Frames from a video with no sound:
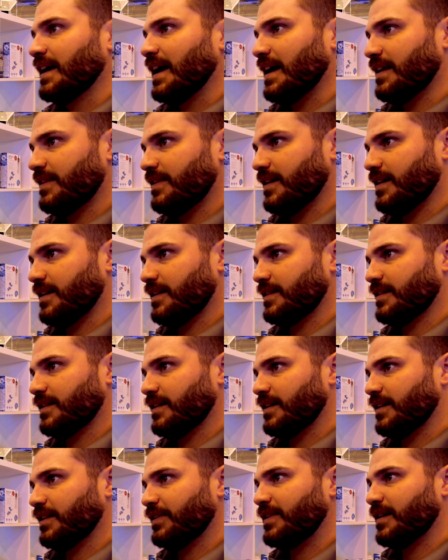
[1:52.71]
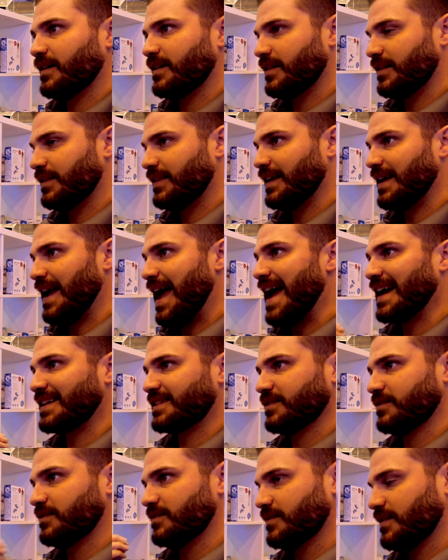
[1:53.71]
and then the
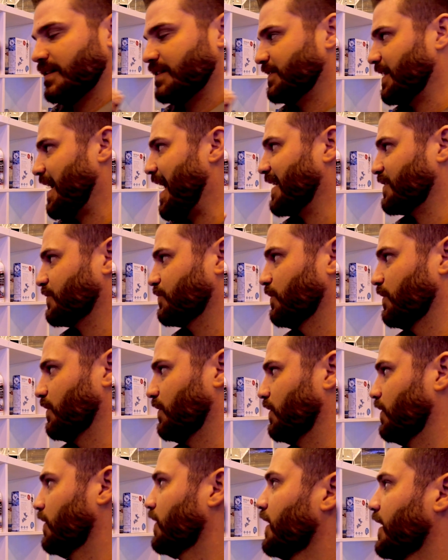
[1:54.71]
actual